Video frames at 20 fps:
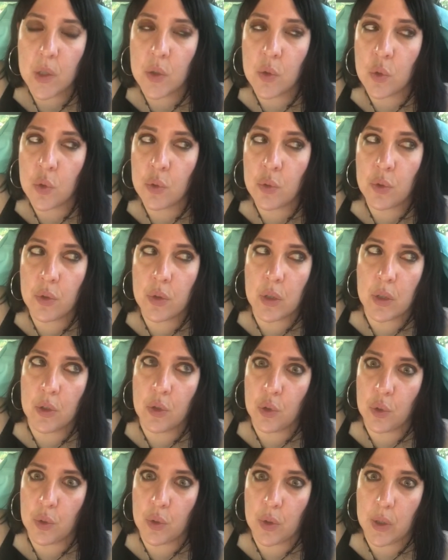rules that
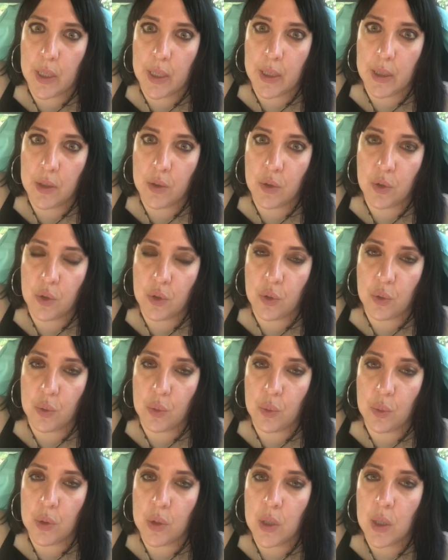you create
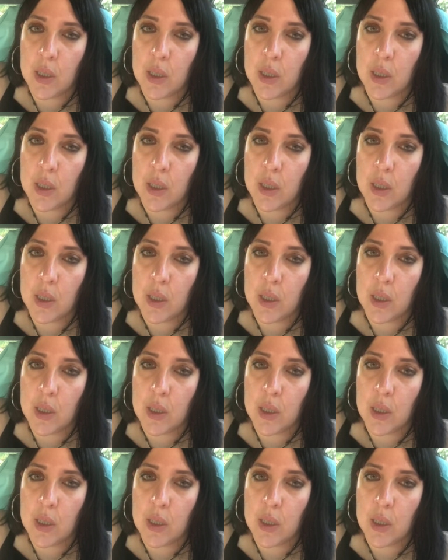to